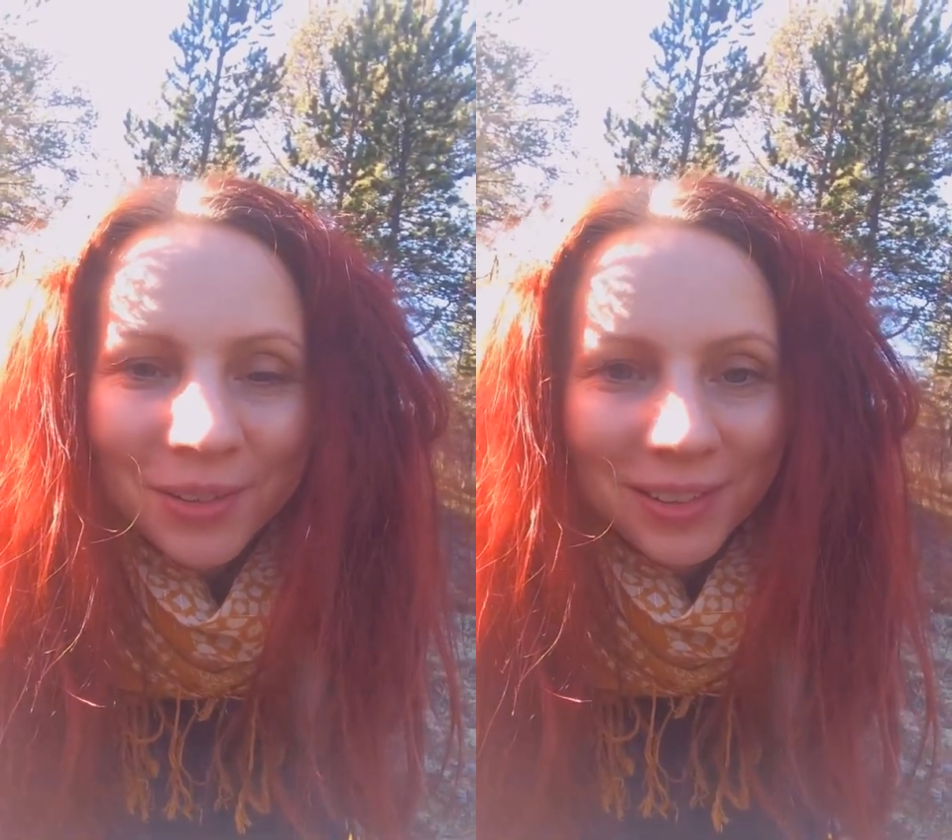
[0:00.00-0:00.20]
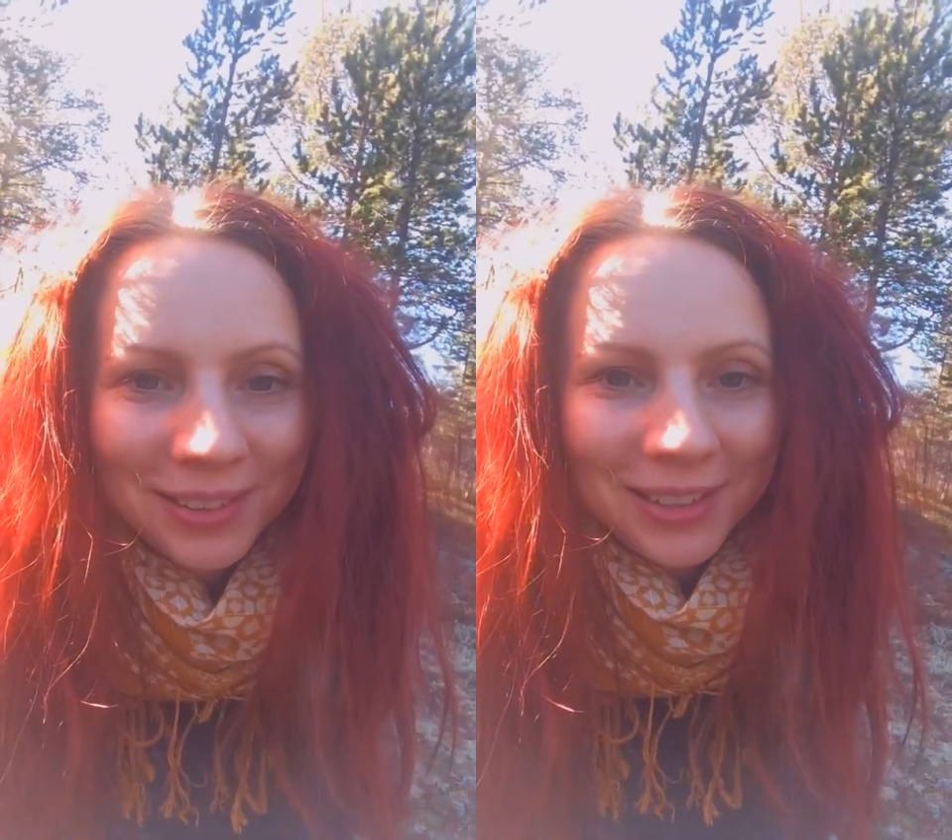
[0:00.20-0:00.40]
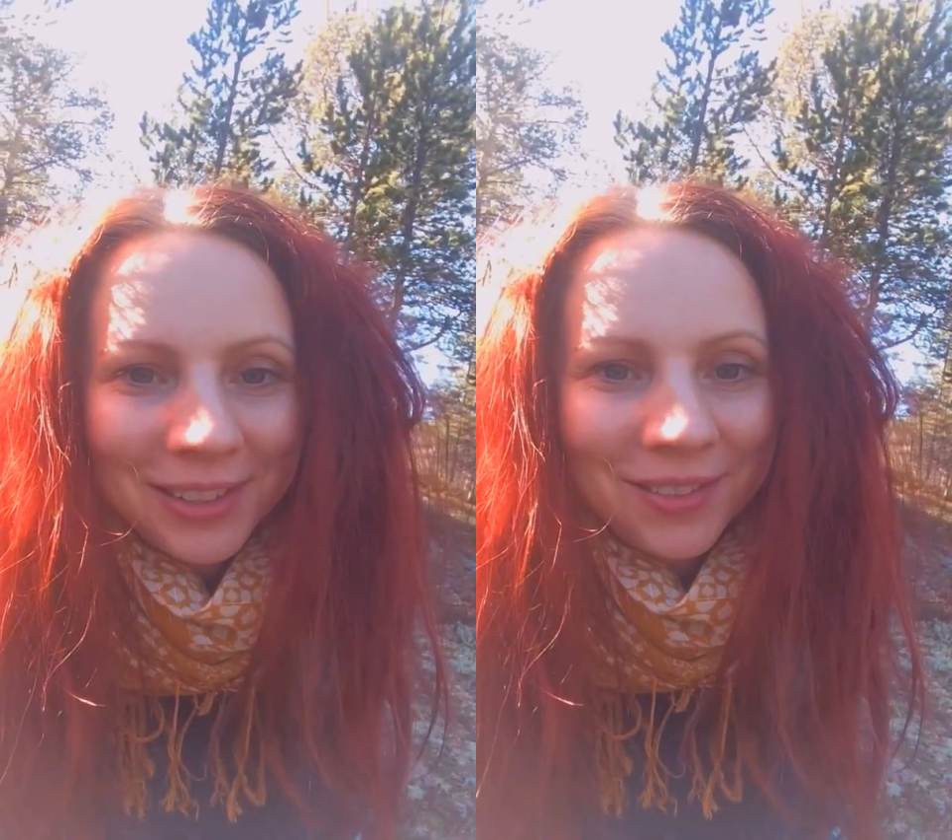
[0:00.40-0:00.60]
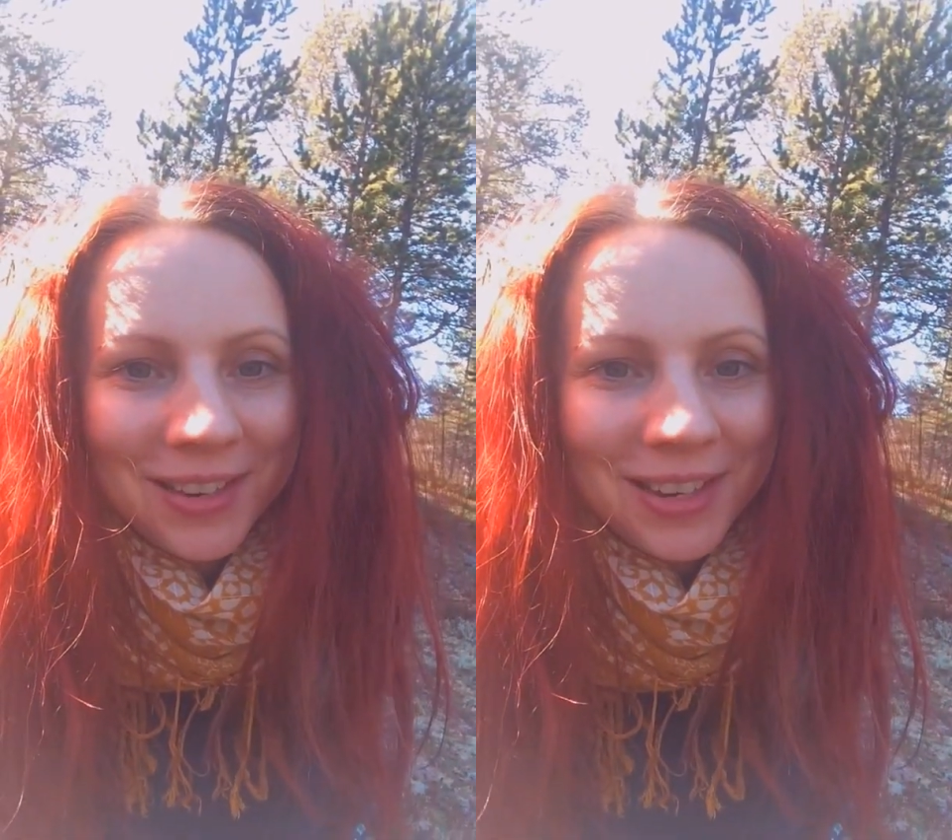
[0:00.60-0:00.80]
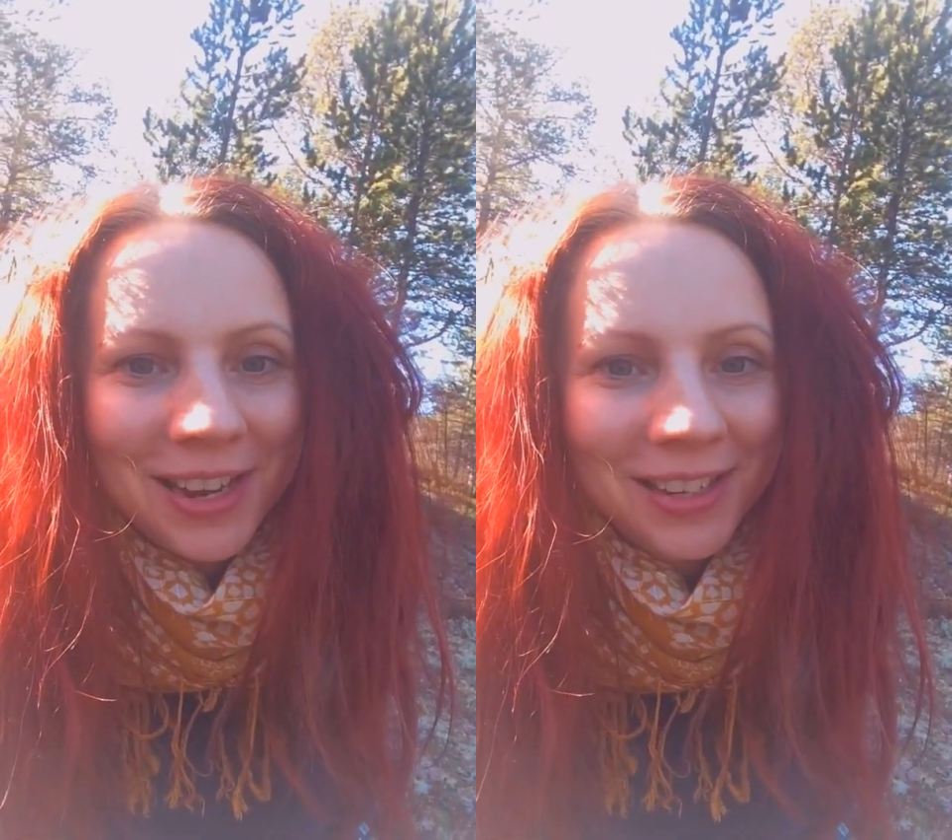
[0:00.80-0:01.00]
Well,
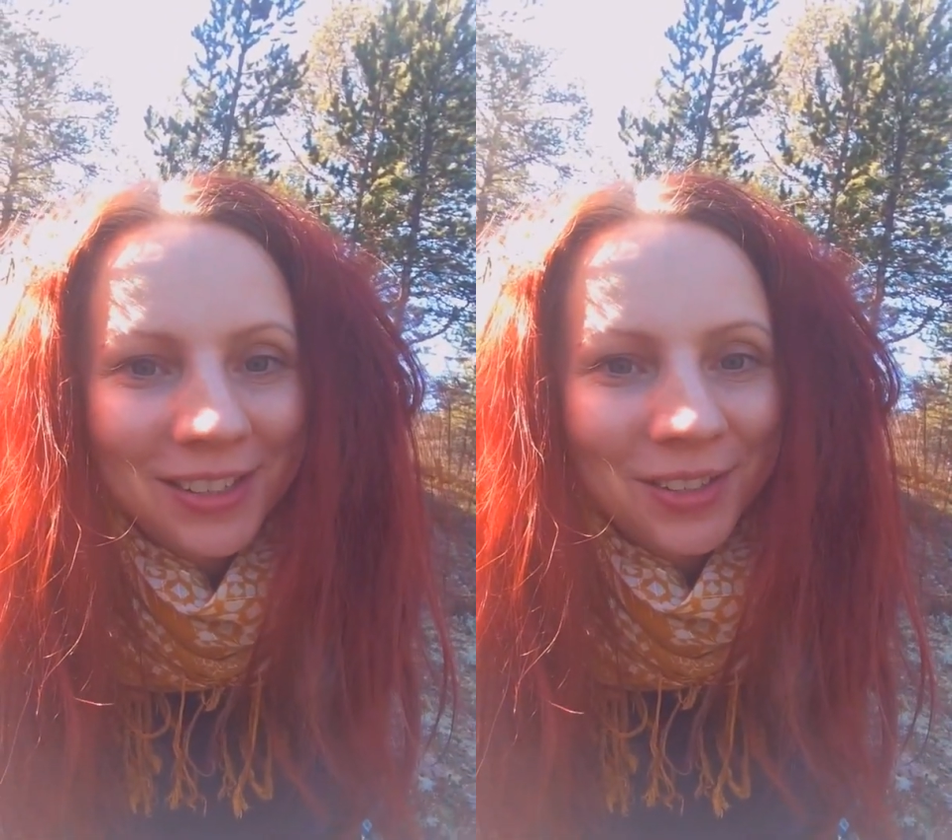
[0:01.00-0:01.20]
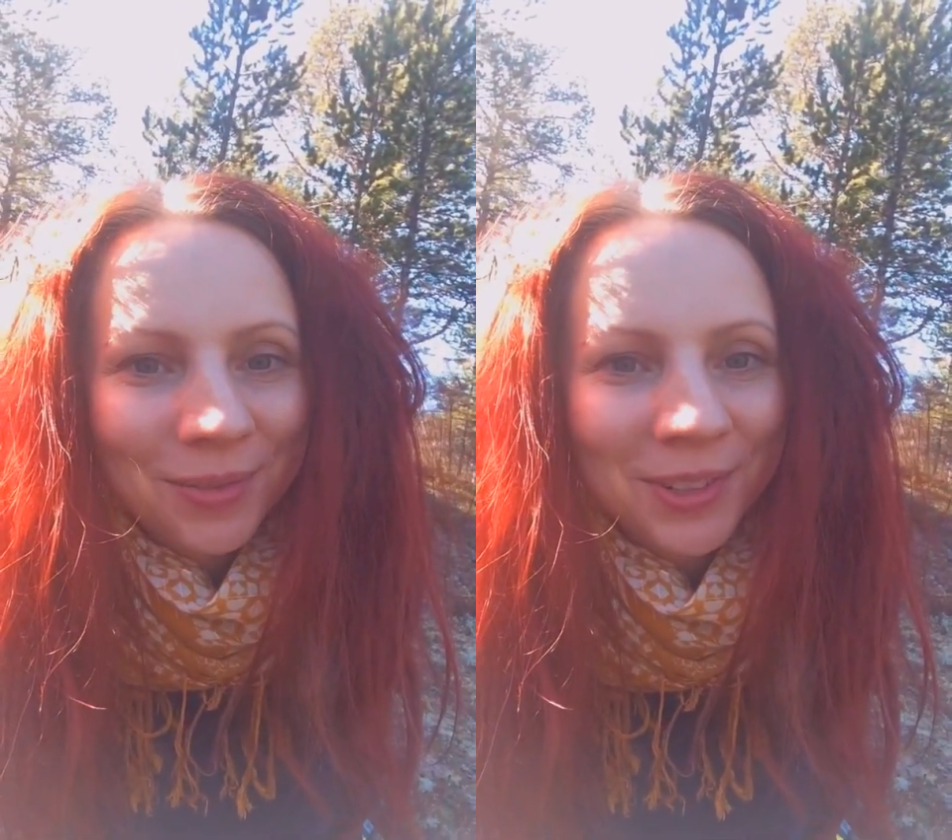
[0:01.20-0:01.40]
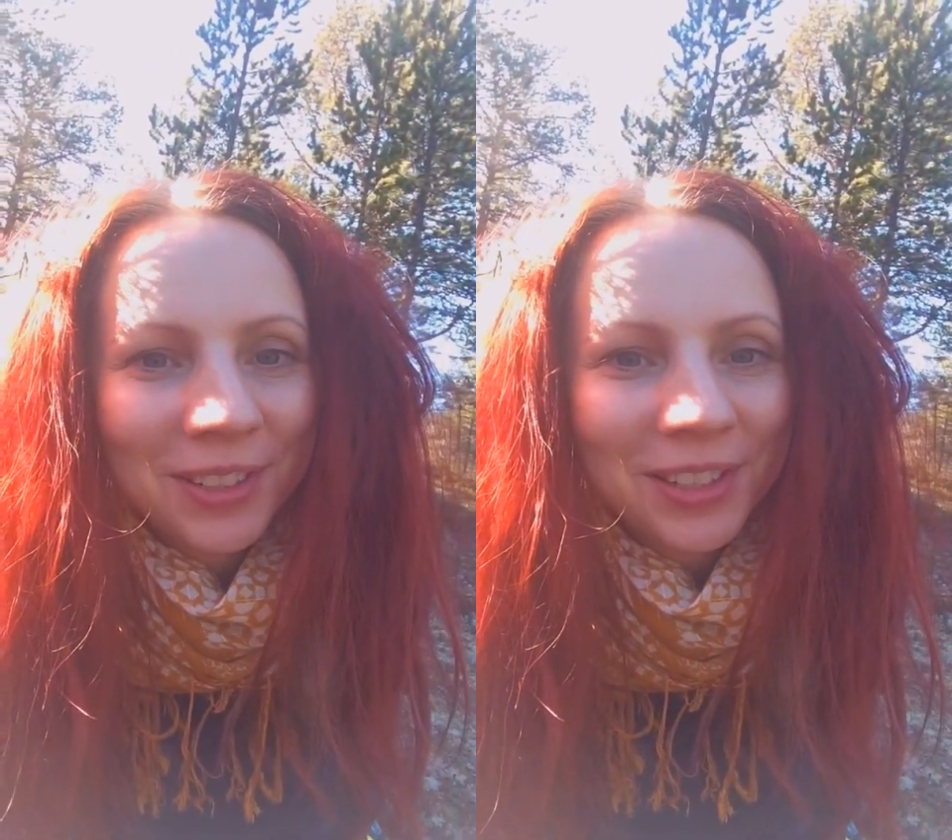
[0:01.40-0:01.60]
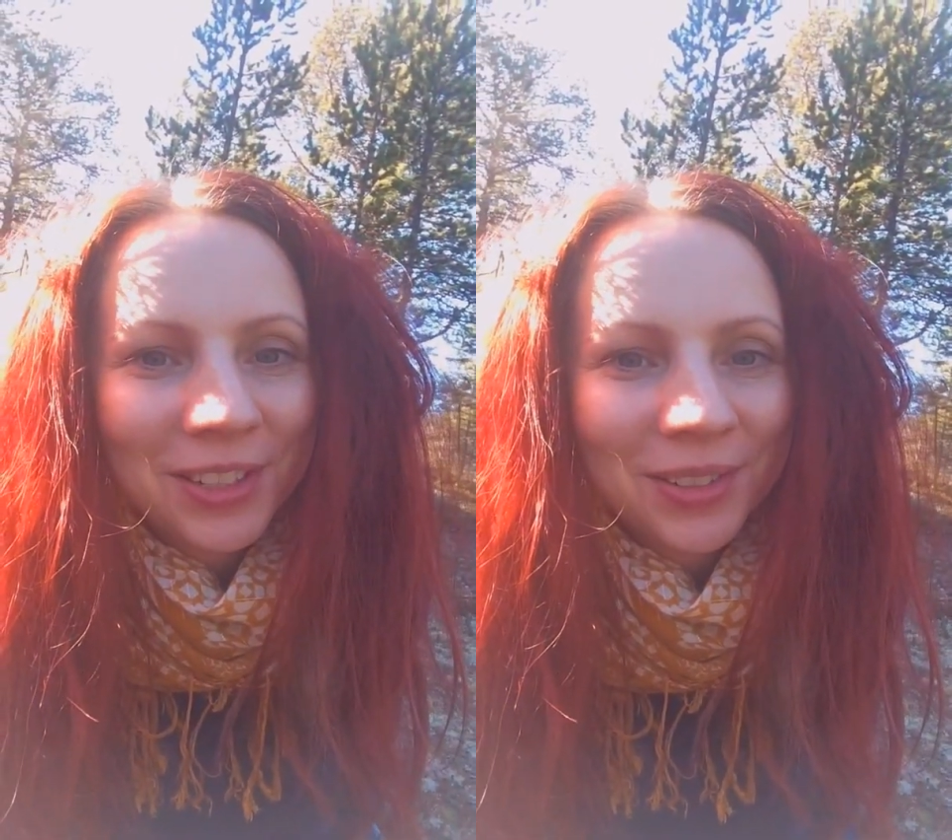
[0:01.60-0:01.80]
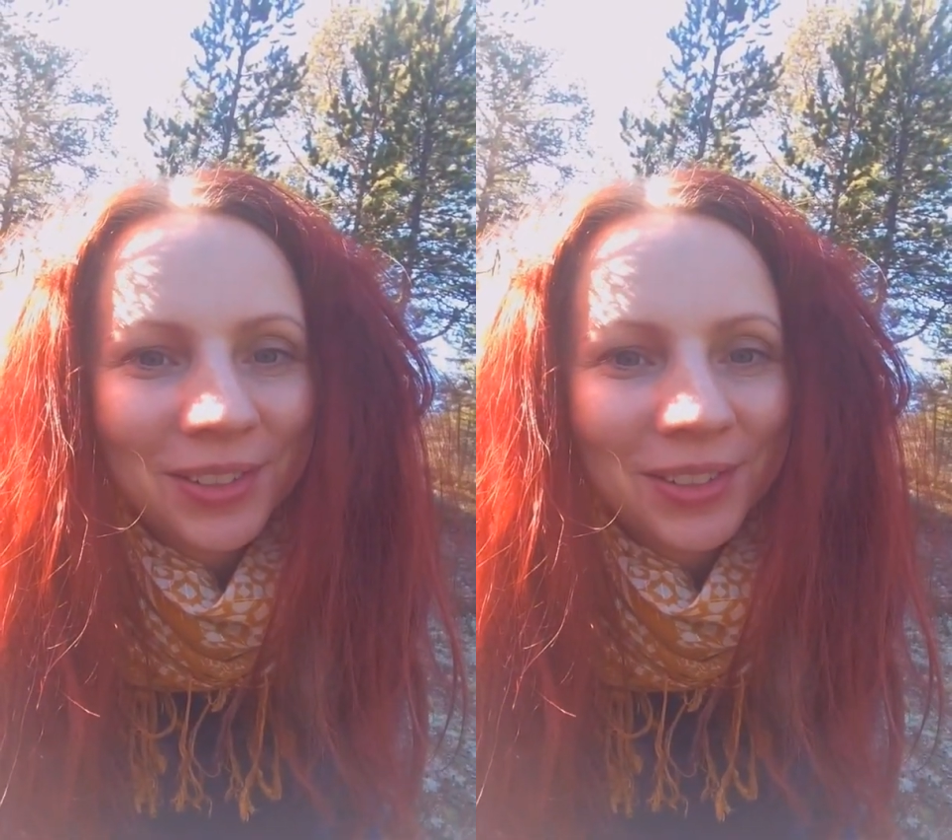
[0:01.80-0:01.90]
anyway, I just wanted